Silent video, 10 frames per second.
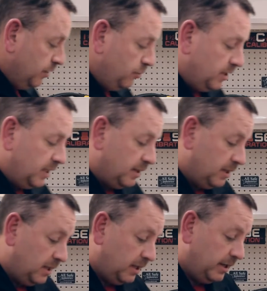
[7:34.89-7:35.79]
You get
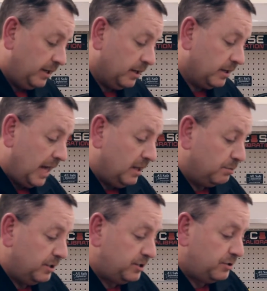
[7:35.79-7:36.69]
the
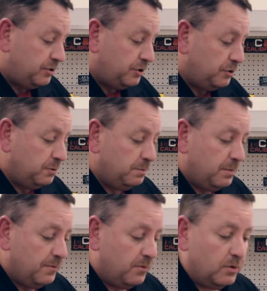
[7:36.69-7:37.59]
calibration tube
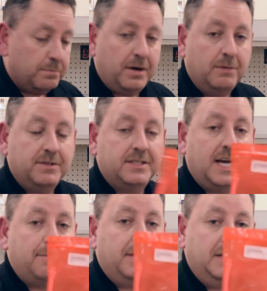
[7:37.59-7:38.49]
for pumped
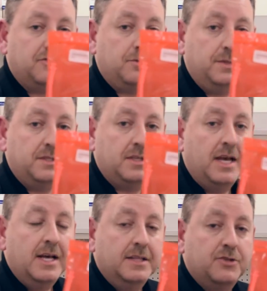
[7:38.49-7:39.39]
type instruments.
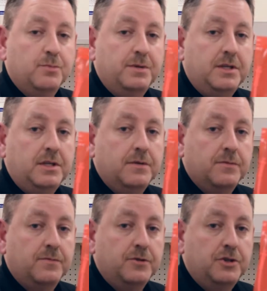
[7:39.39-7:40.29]
This would be
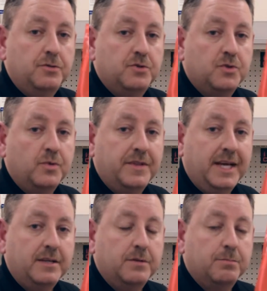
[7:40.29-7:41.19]
for use with
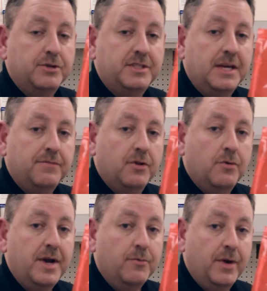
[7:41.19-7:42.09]
a preset flow
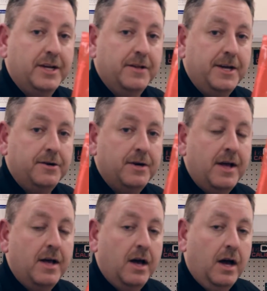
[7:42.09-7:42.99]
rate regulator.
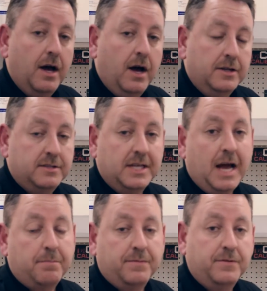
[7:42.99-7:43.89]
Honestly,
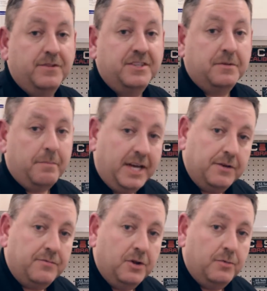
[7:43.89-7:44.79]
I prefer the
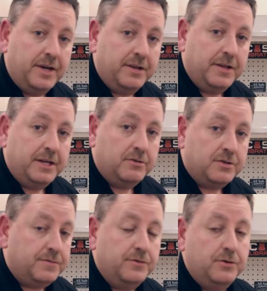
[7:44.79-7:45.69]
demand flow
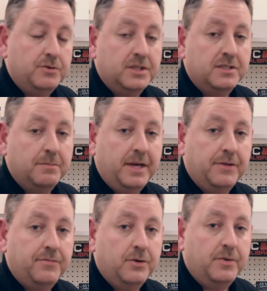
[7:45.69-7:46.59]
regulators. If you're using
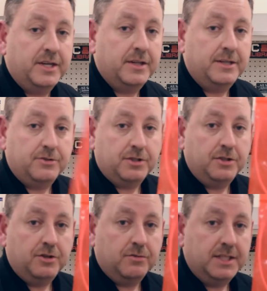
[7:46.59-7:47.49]
demand flow regulators, then
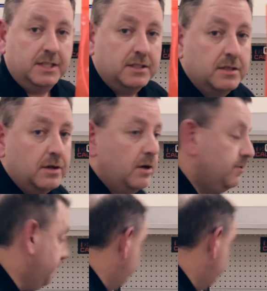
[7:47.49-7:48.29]
you don't need this at all.